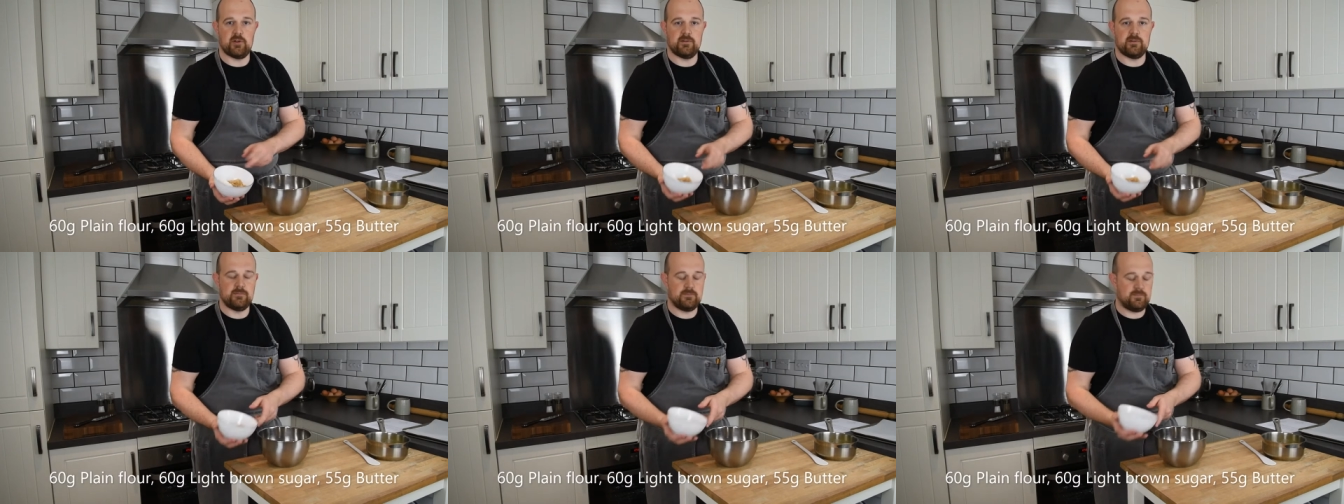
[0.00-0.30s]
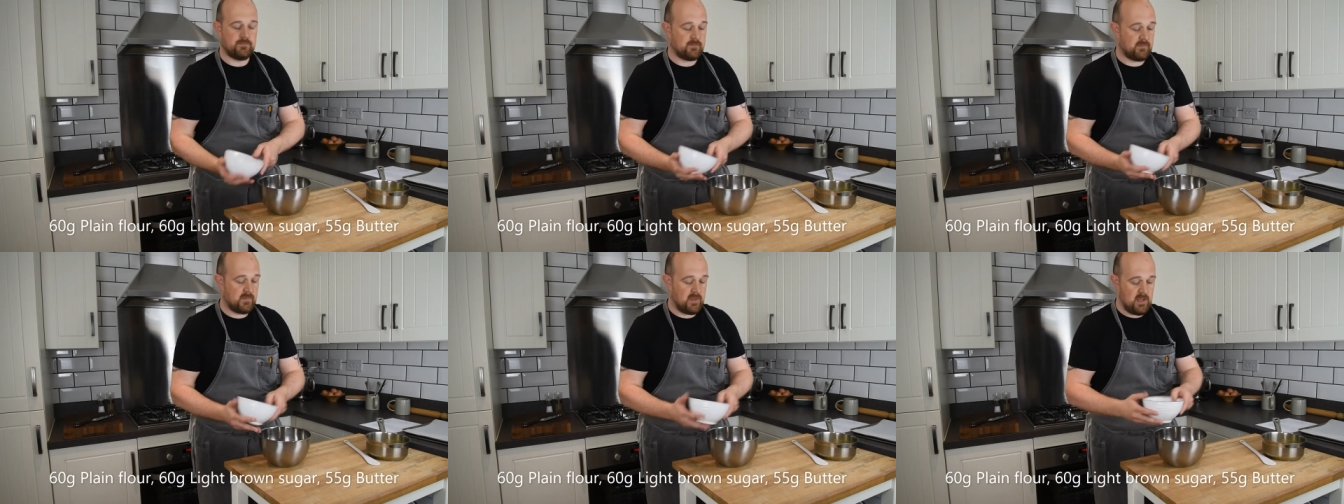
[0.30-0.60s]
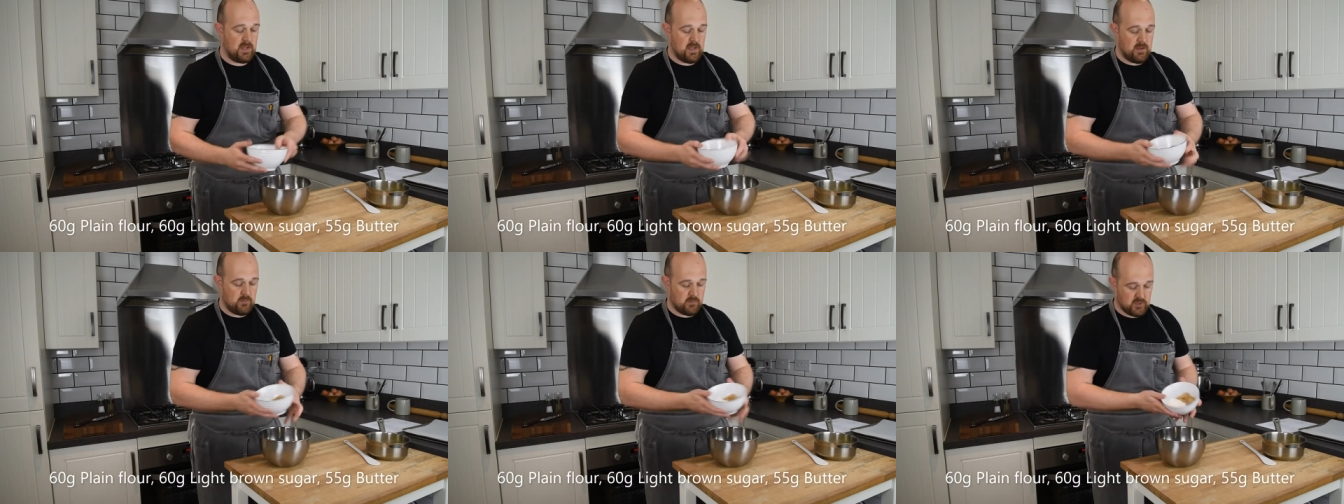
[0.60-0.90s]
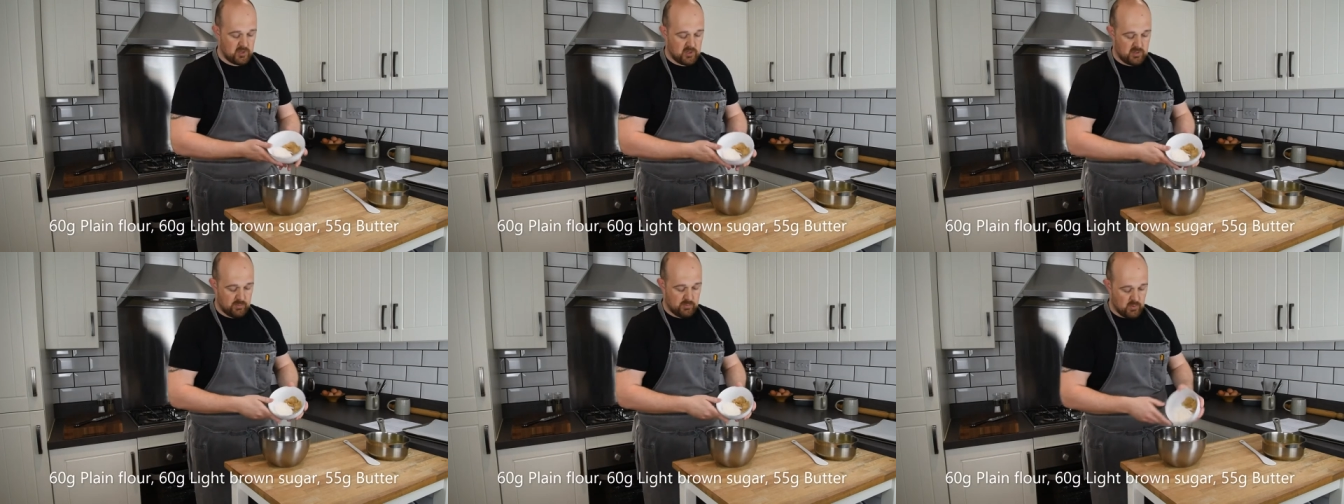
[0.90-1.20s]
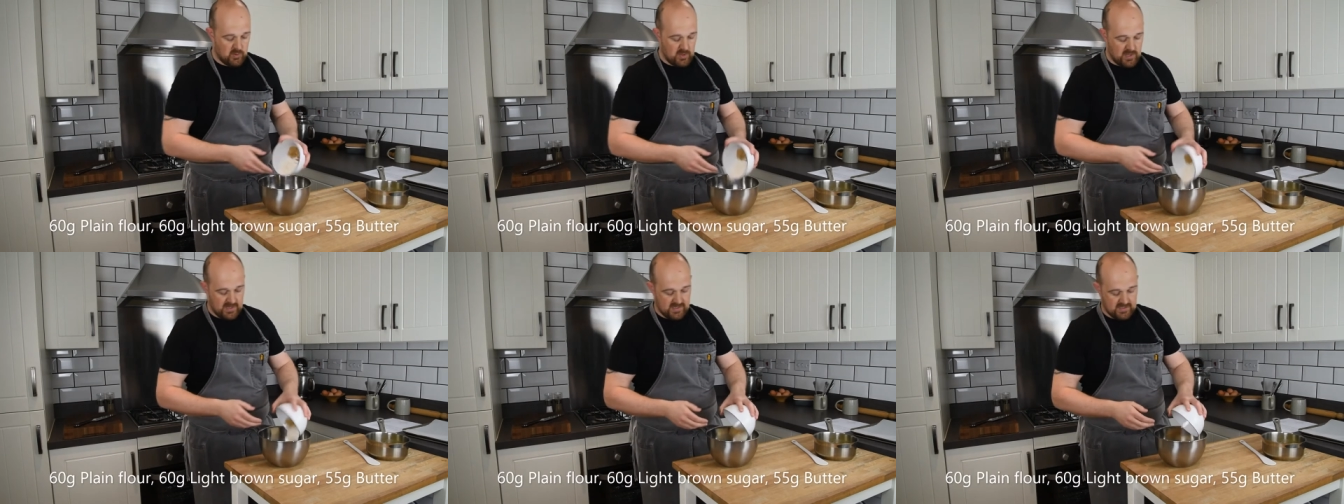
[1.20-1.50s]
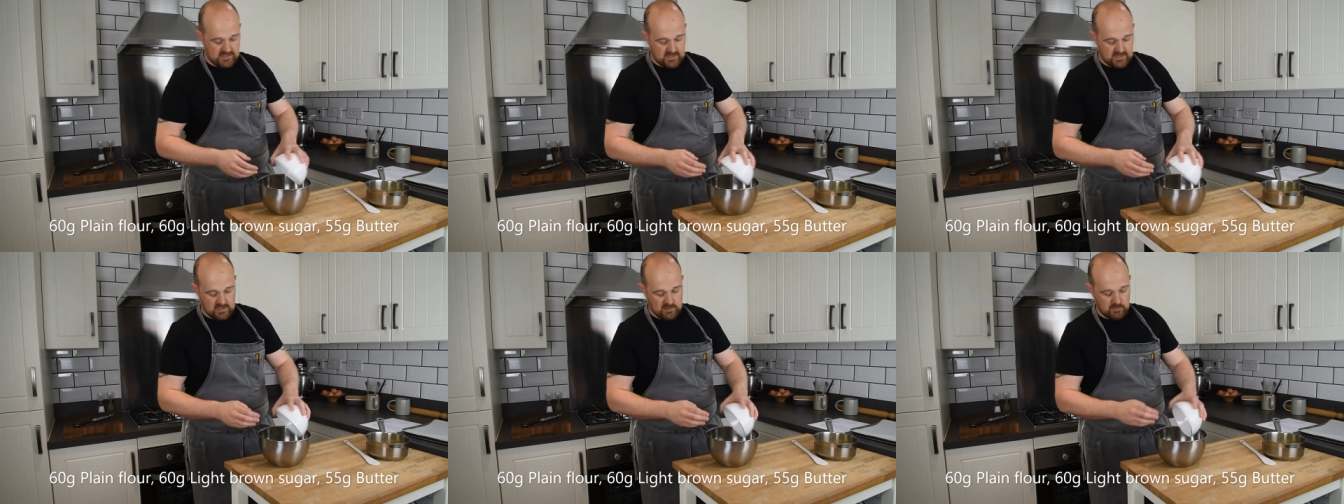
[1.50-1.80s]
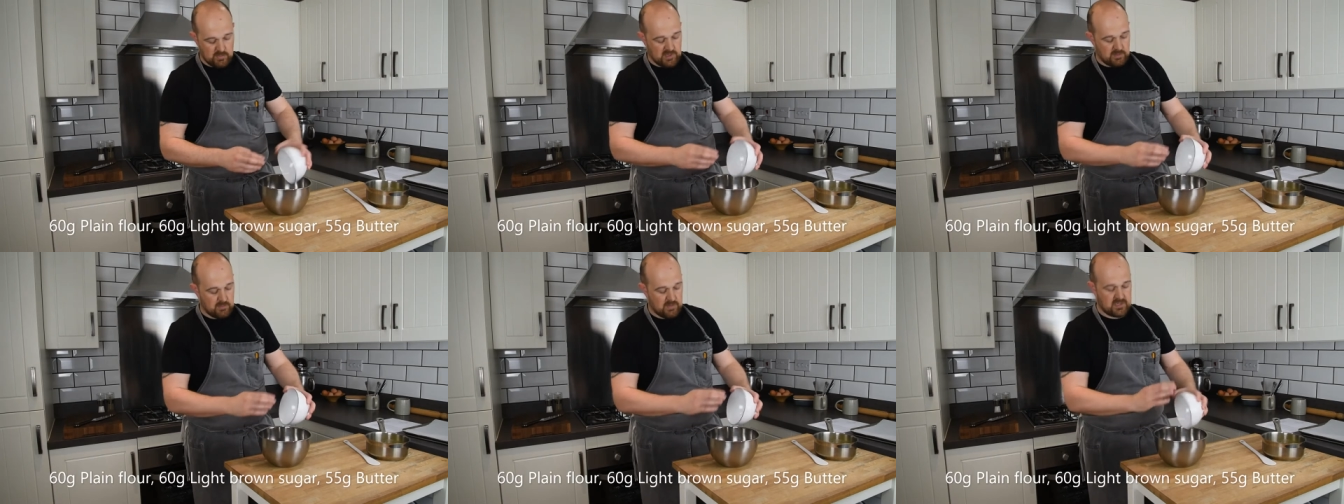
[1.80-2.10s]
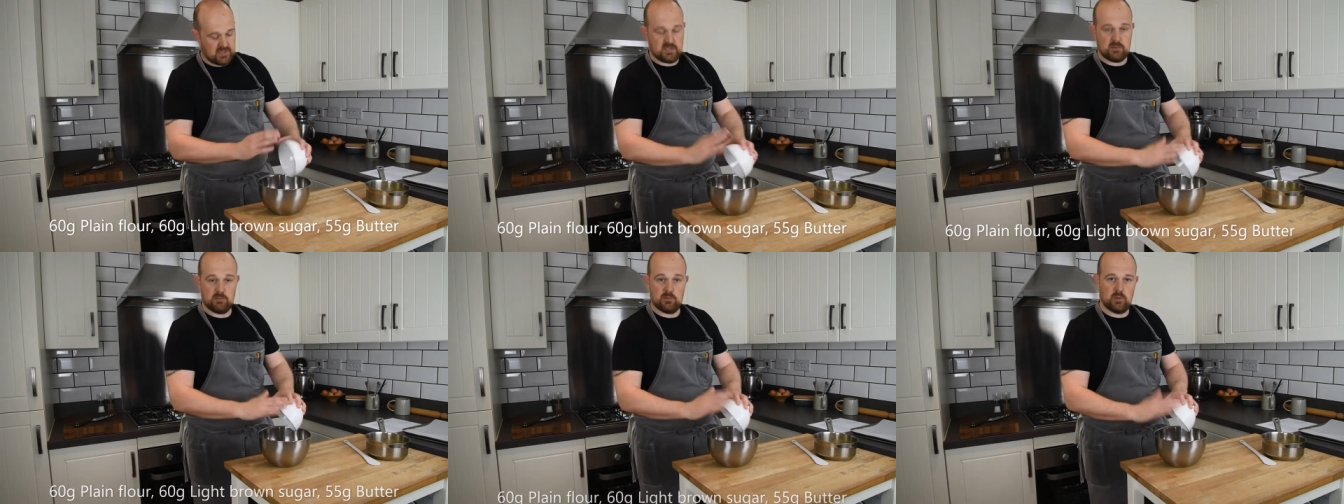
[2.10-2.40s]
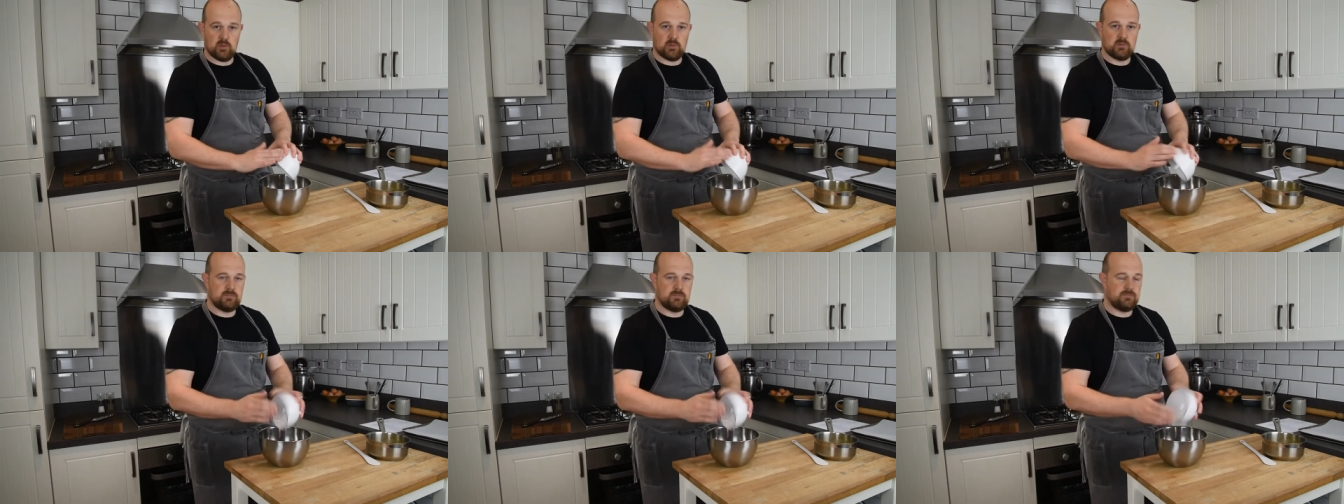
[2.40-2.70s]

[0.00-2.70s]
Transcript: I'm just gonna put that into the big mixing bowl.